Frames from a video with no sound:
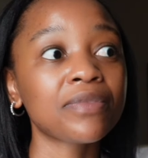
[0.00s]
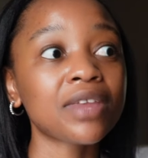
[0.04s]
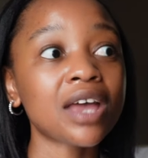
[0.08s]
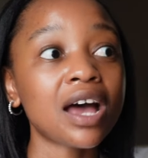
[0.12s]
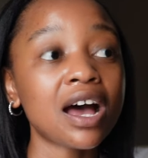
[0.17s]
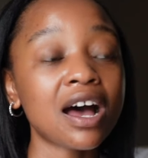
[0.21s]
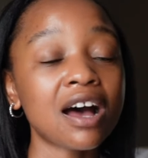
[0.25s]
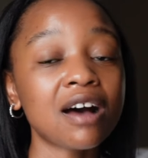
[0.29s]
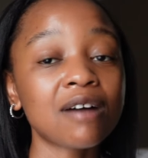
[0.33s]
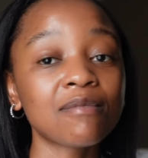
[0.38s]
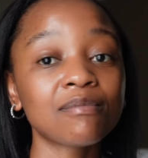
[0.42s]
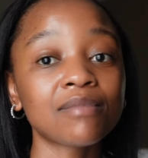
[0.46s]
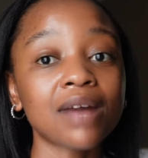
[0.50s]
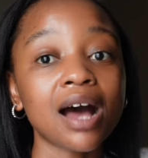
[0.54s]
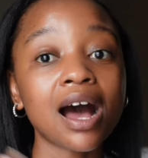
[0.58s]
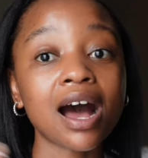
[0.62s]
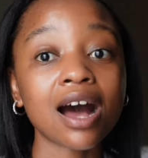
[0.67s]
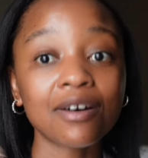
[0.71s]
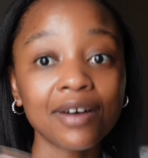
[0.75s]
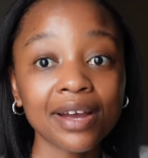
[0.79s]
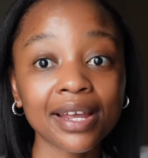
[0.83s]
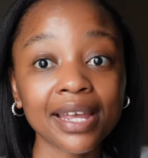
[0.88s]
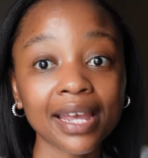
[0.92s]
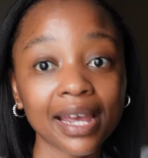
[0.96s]

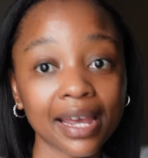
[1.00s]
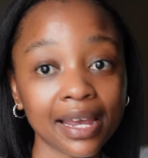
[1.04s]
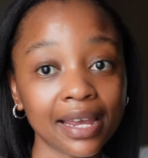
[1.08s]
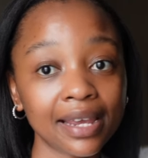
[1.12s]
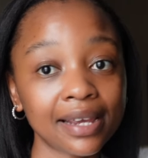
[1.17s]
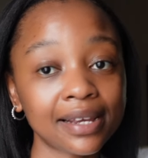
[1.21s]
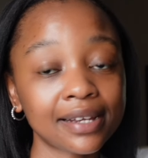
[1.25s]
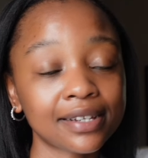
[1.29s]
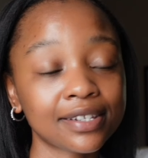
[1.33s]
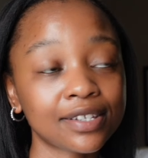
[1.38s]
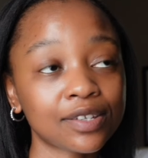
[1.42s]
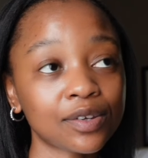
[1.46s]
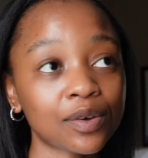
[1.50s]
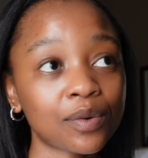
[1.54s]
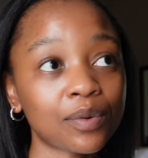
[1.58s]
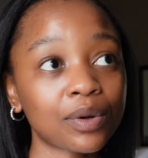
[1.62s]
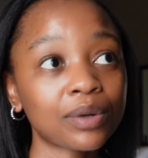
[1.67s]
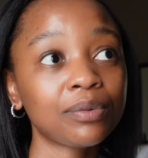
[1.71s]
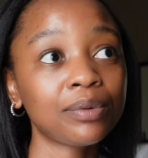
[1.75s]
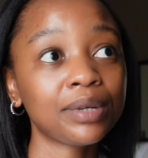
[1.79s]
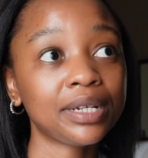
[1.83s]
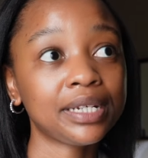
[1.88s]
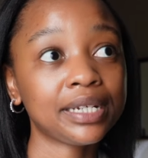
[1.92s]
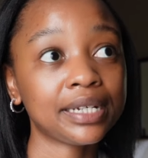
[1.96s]
our cake, so
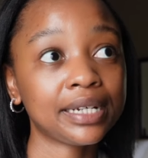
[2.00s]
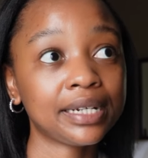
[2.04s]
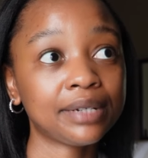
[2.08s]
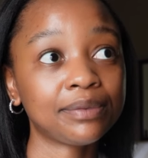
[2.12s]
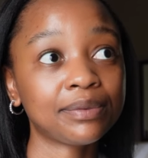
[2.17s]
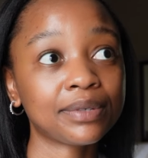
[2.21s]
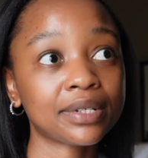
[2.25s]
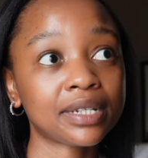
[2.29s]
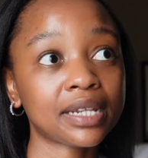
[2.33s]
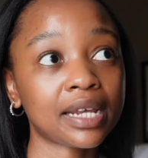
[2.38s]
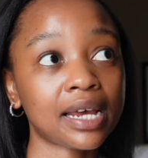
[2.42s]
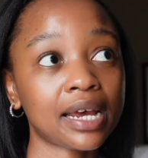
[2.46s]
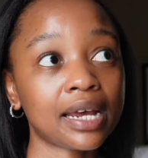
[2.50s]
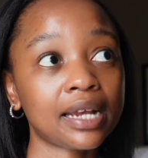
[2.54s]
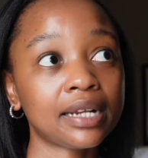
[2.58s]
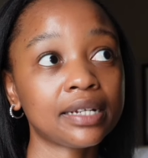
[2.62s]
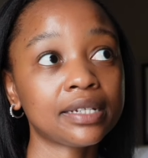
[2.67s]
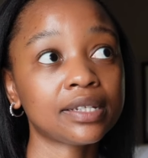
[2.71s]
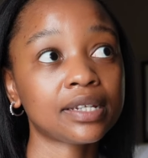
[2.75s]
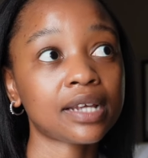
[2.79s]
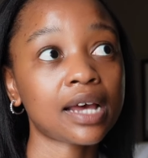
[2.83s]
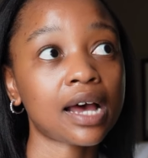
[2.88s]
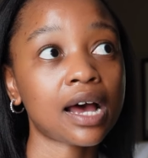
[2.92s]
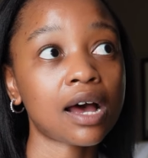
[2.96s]
what we did was that
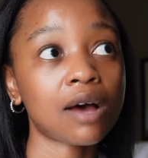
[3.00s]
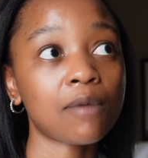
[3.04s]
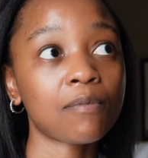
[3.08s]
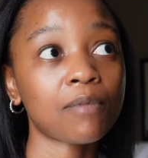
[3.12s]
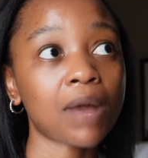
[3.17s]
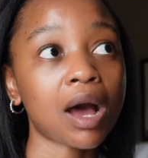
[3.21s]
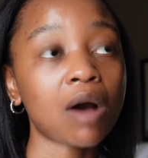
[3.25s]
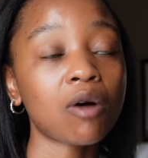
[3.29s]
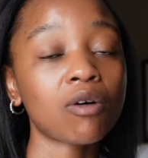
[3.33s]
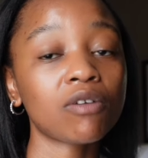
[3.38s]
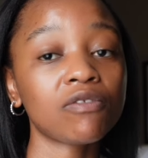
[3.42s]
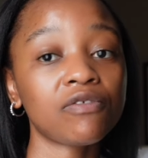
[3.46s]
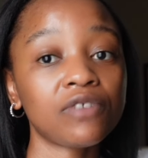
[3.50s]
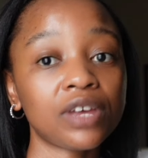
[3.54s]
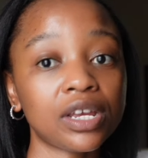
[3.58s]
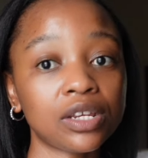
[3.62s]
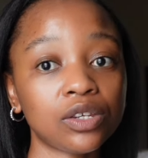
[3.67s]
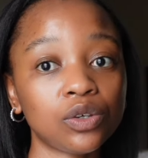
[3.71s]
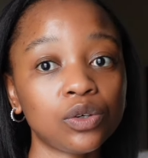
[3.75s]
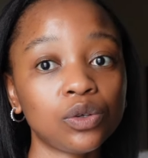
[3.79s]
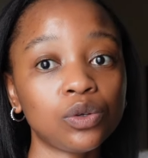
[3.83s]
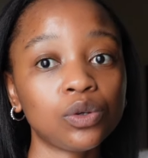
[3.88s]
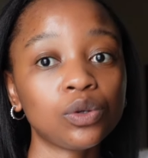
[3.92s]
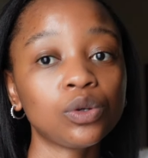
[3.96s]
our
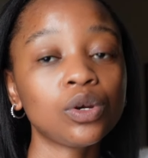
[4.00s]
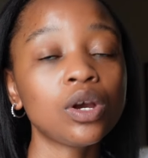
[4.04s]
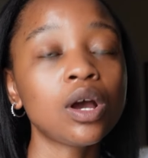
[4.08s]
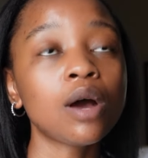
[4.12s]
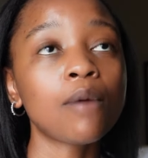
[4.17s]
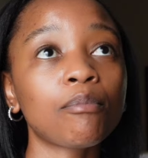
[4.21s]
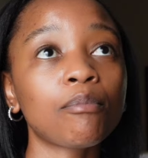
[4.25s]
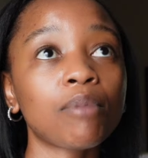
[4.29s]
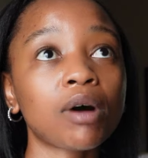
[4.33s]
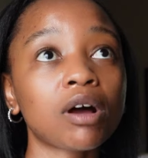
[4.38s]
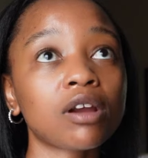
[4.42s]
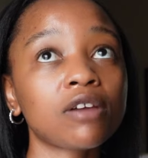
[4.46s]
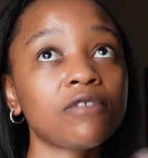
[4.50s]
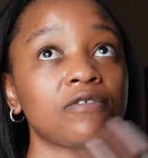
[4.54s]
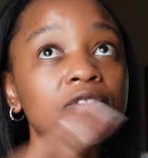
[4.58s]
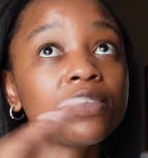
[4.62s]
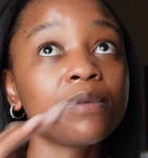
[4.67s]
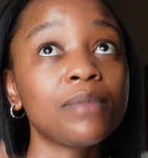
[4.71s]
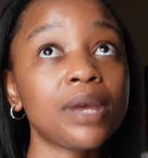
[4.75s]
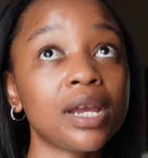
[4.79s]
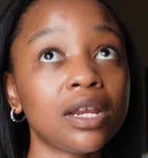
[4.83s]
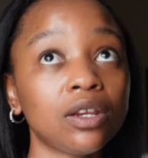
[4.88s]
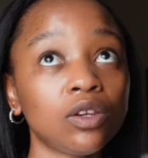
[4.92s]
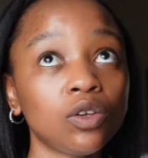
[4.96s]
venue, part of the
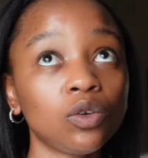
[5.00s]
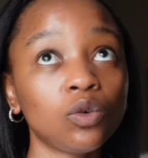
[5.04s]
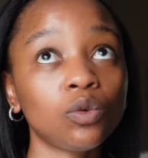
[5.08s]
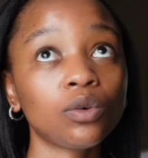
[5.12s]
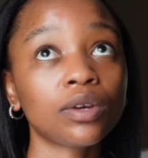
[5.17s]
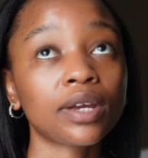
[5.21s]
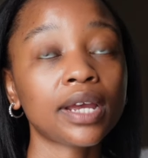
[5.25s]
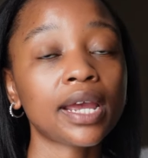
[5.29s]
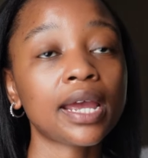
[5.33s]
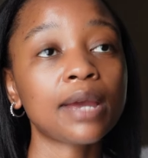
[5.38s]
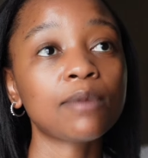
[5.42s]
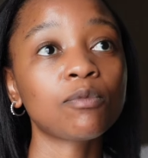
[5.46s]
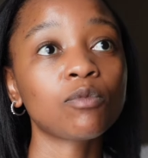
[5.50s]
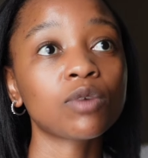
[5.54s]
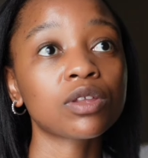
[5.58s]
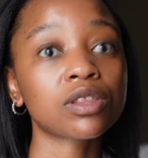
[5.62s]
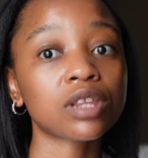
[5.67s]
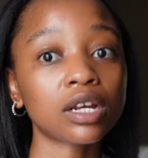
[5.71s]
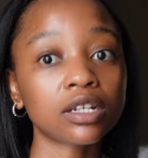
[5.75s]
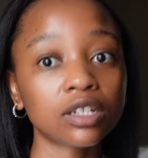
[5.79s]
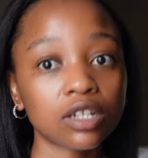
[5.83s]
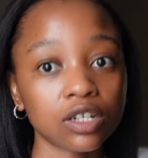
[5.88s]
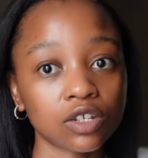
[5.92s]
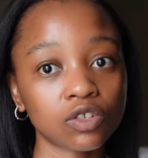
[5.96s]
menu came with
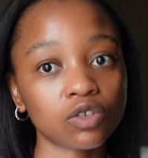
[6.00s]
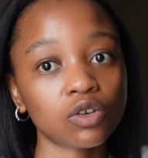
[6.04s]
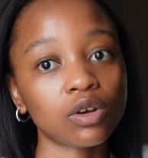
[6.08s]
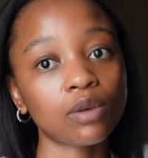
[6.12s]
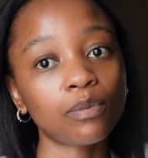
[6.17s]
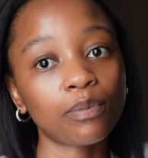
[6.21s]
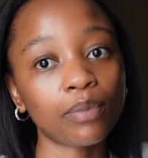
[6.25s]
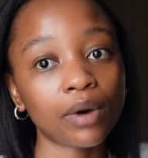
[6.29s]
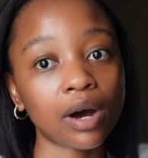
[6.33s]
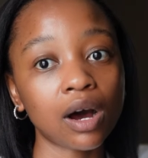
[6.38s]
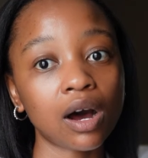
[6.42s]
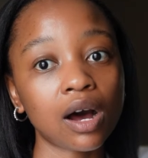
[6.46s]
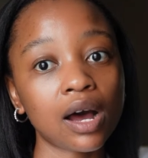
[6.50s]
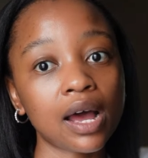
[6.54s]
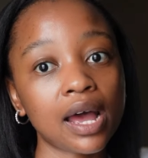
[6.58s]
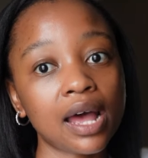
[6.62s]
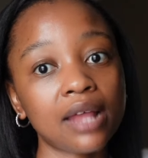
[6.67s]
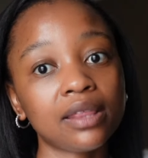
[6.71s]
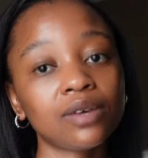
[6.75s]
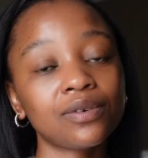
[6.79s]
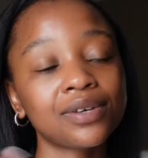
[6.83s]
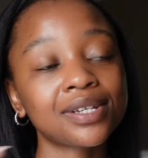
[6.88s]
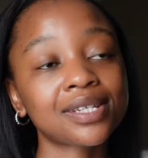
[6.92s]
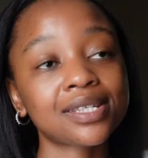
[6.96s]
a dessert bar,
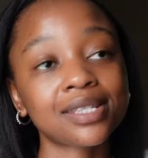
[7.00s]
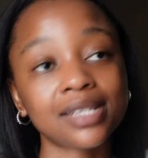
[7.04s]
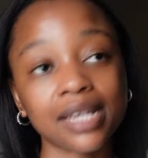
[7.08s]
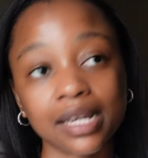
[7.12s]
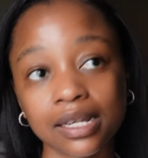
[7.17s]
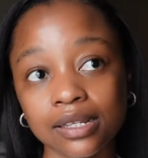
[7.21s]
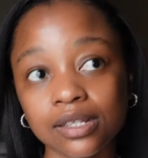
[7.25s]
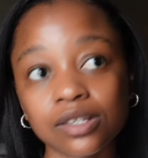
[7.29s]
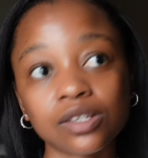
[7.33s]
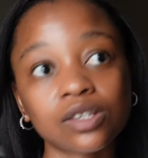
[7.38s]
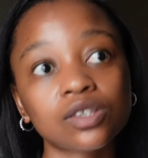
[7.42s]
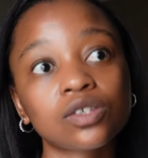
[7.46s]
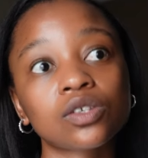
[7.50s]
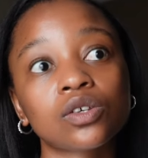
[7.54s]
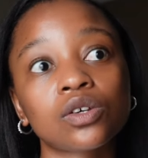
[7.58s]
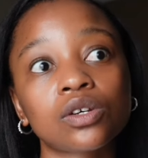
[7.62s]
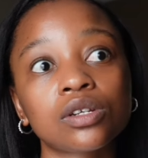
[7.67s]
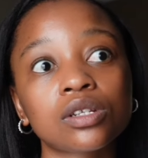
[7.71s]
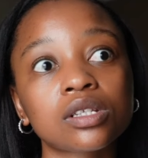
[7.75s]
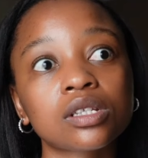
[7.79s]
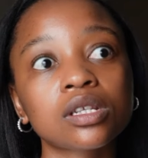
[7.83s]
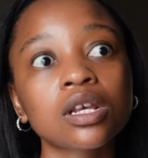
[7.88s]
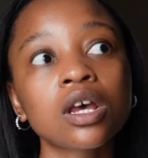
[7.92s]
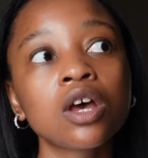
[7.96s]
and there were 6
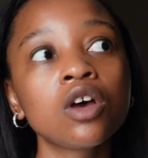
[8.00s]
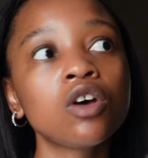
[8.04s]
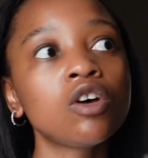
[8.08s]
desserts.